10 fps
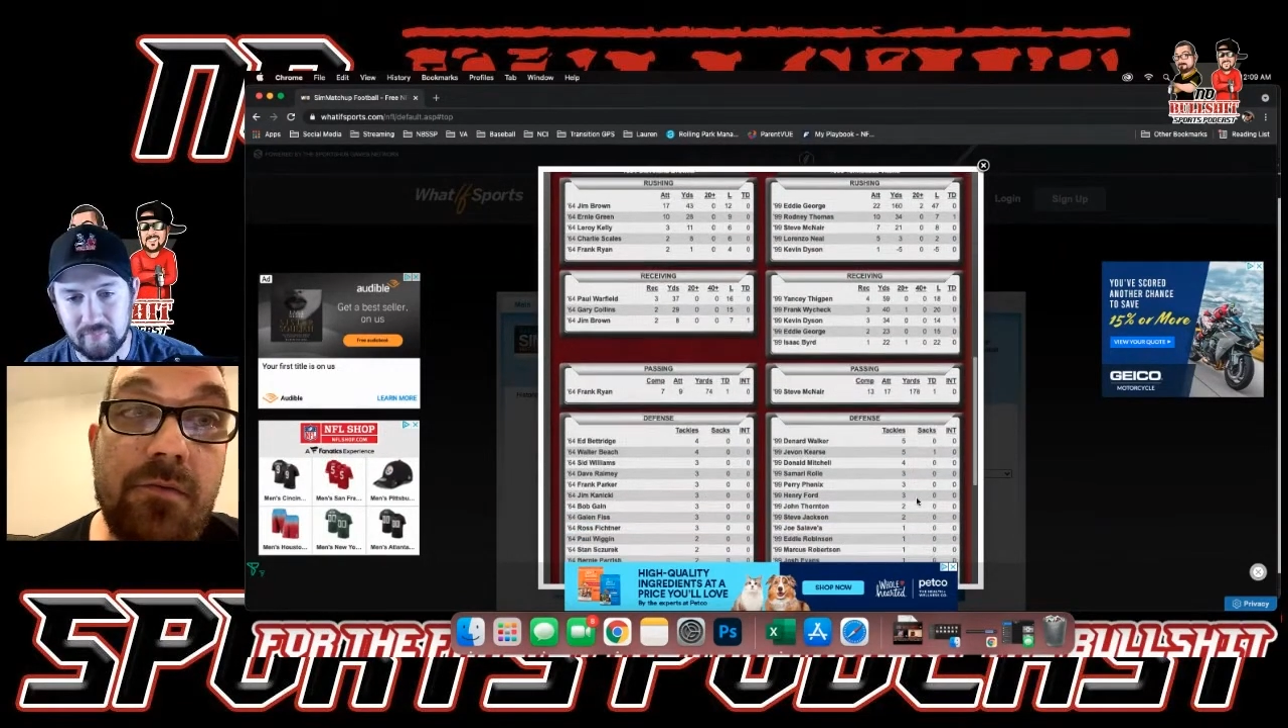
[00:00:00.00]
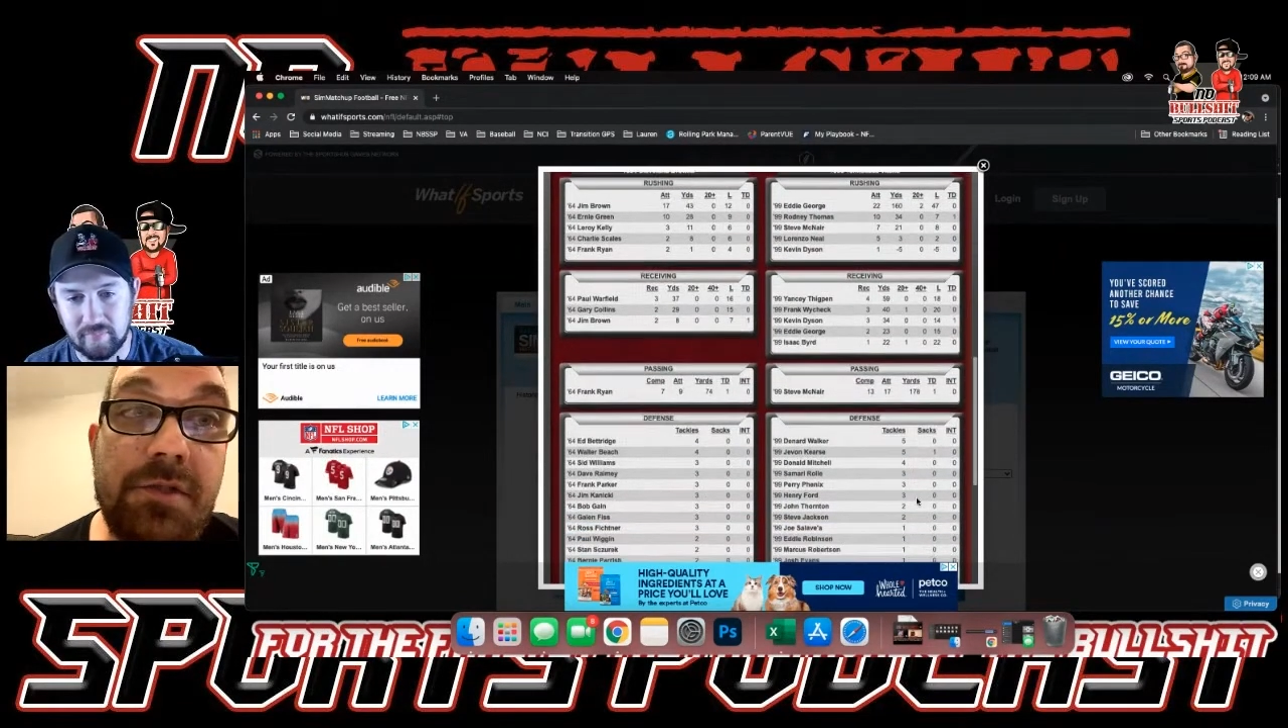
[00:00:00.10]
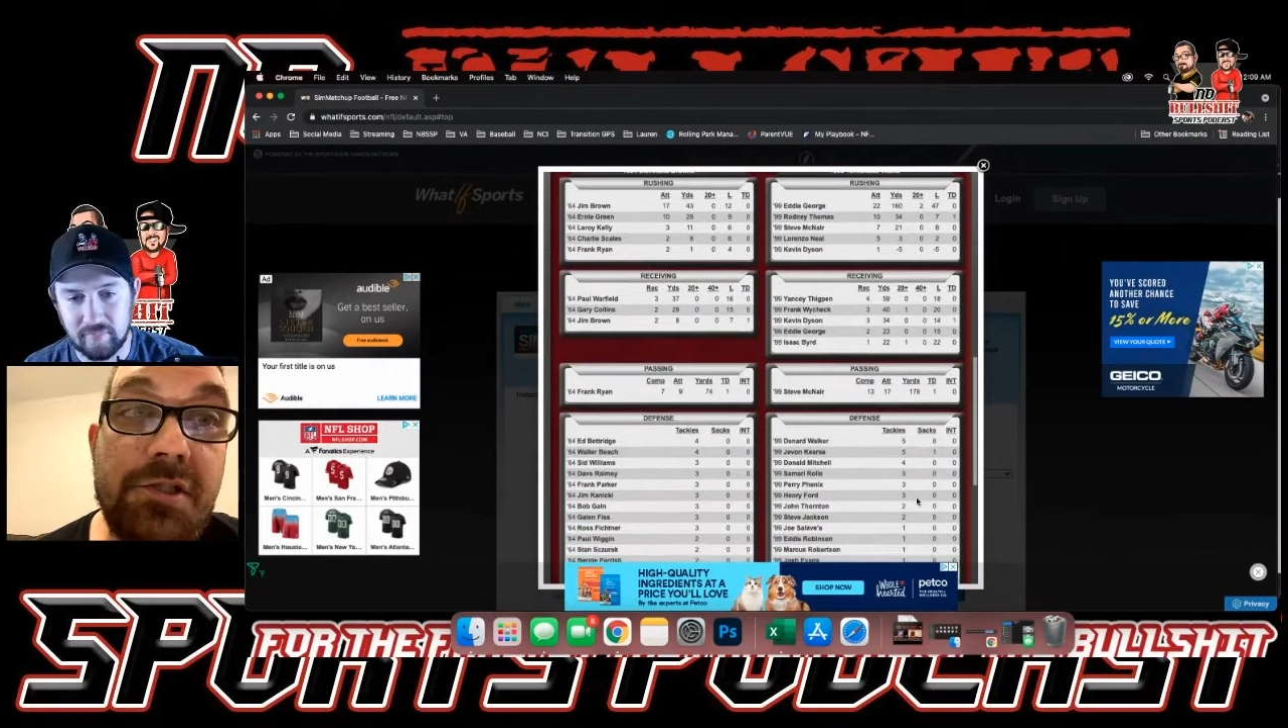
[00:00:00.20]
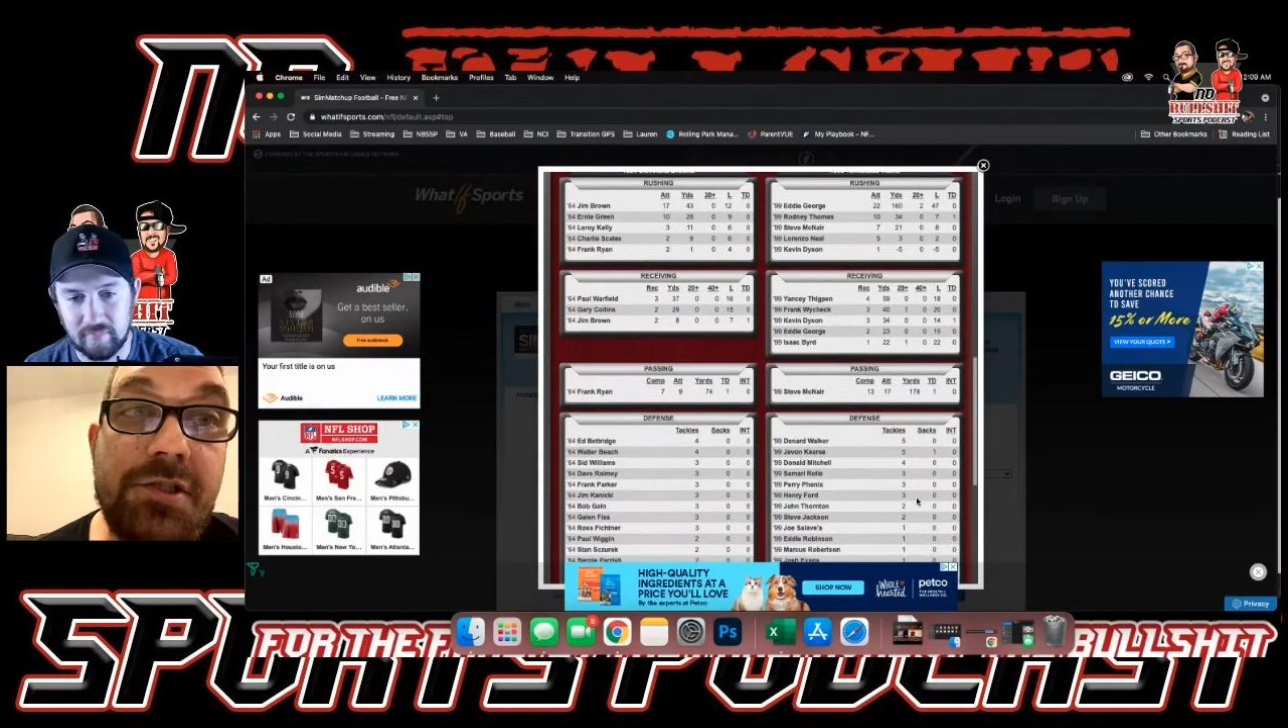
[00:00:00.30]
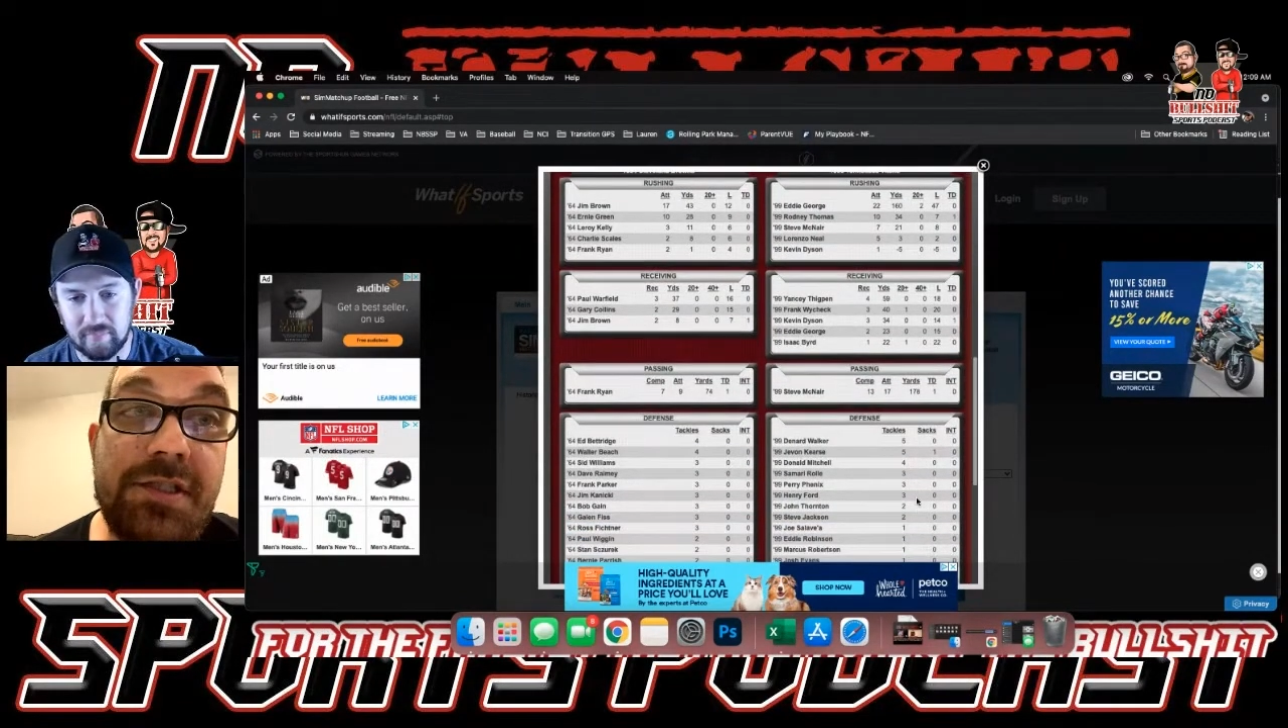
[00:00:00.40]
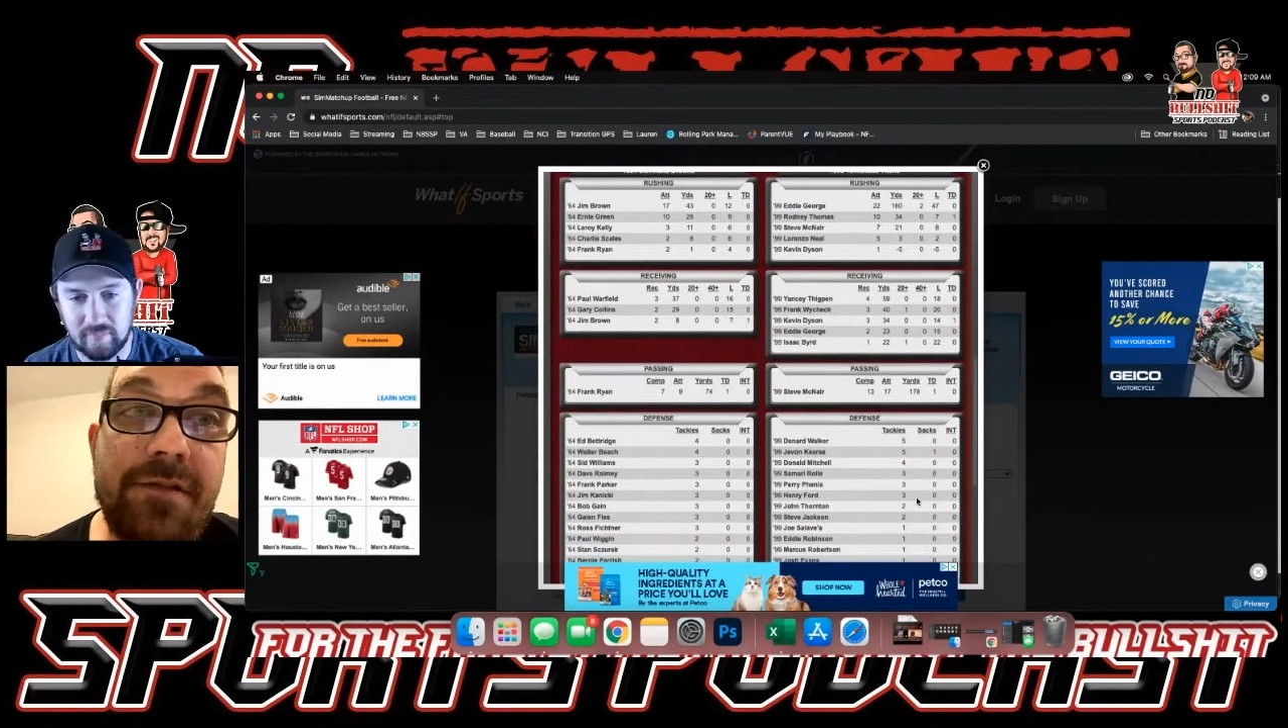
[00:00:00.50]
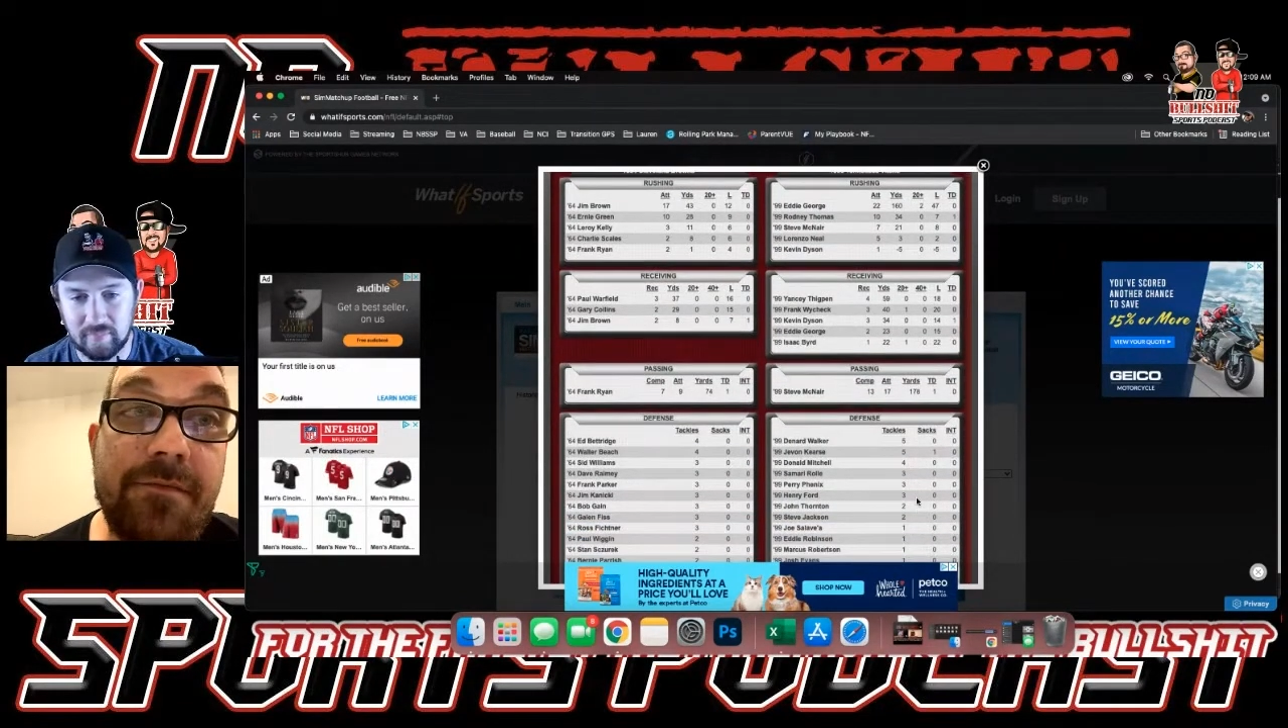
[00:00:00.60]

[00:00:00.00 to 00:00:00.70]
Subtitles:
did you see them